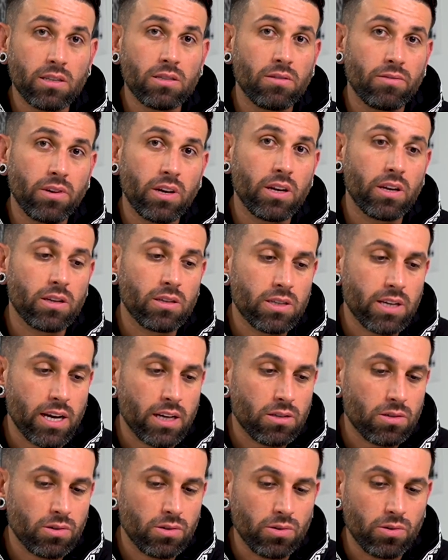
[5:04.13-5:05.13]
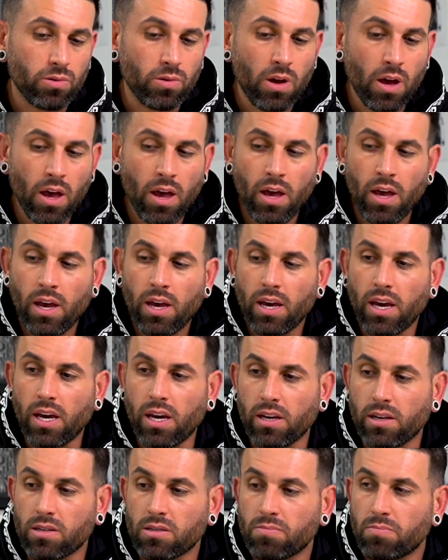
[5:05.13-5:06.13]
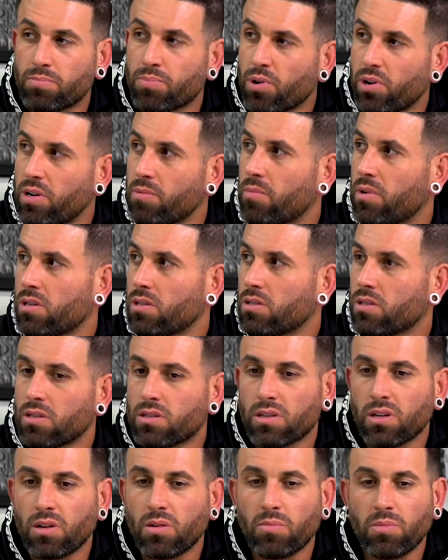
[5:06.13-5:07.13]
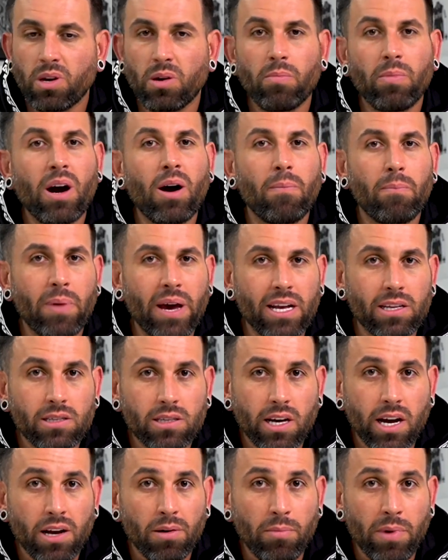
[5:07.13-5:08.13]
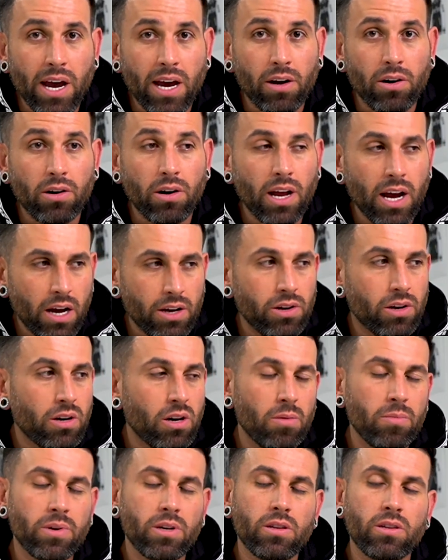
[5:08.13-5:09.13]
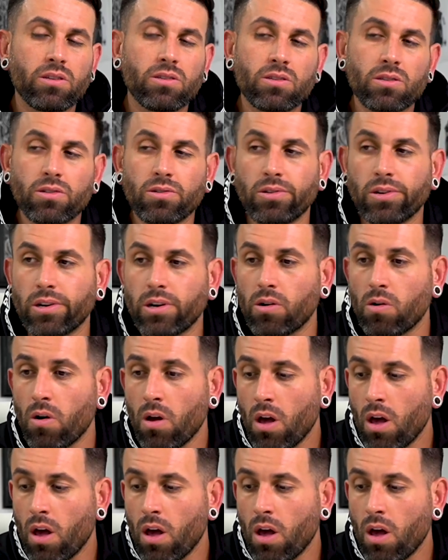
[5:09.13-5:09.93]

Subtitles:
of getting tattooed is pretty much just going to be about bedside manner and how you come into the studio.